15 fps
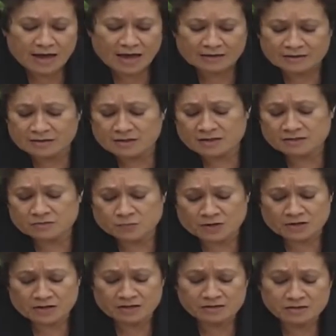and it has been
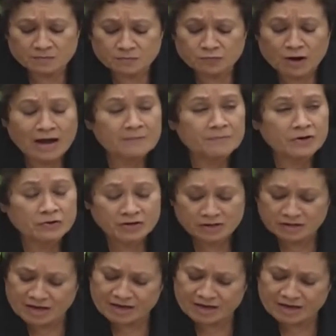his primary